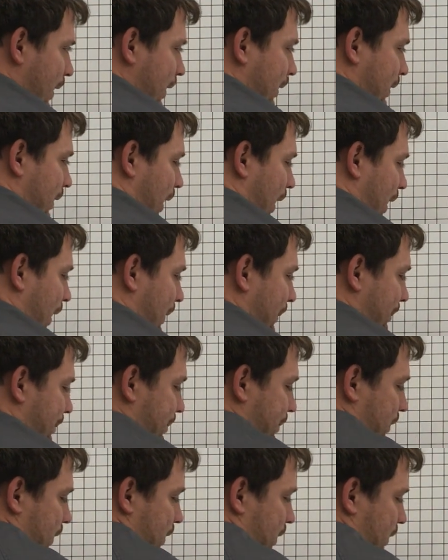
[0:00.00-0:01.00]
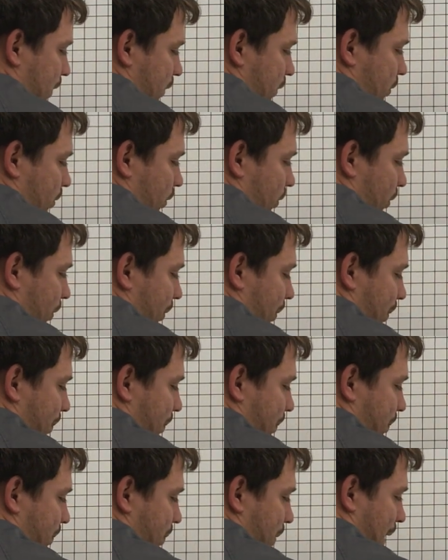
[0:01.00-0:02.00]
Okay? And this one would be
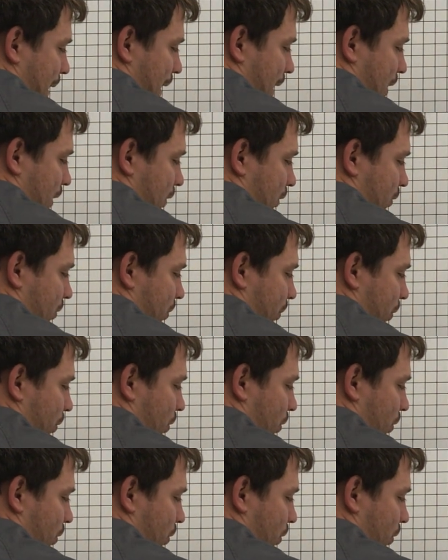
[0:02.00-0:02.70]
pounds, would be